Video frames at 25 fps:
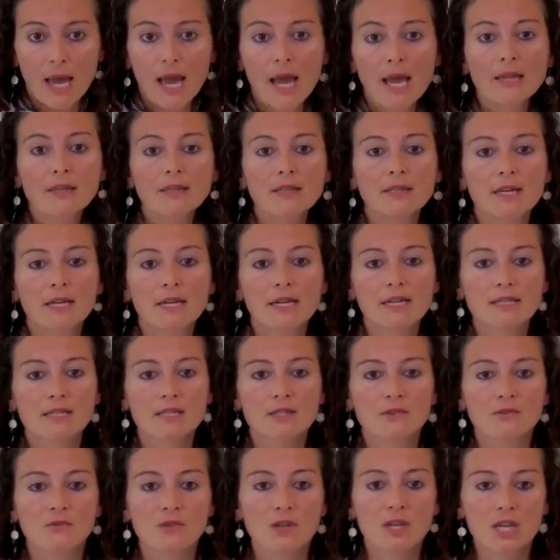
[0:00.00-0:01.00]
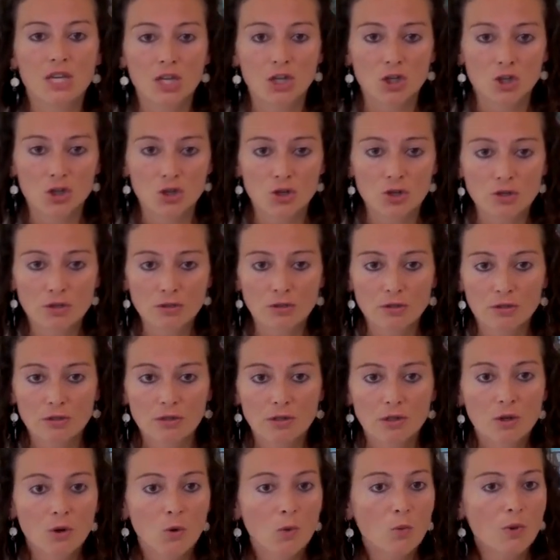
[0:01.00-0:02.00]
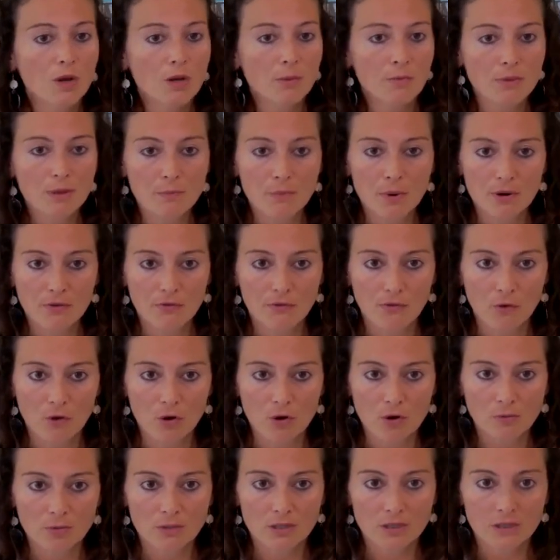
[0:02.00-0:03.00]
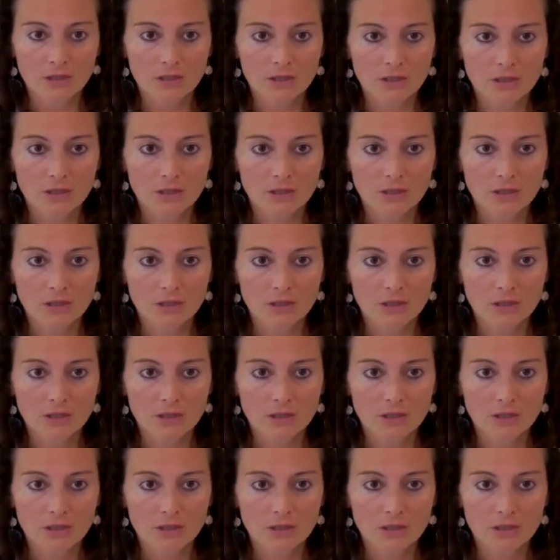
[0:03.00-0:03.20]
and the decalcification will be performed.